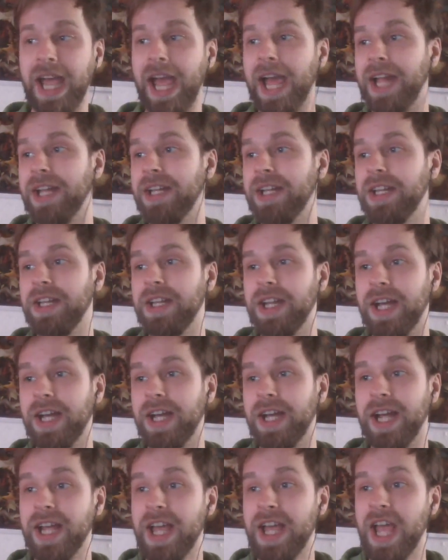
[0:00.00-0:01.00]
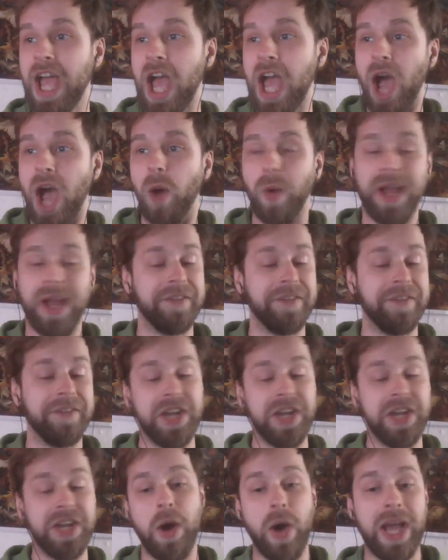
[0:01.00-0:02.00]
And we have
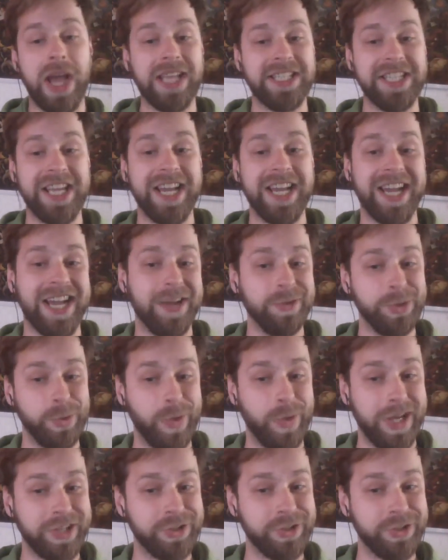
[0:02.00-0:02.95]
no idea how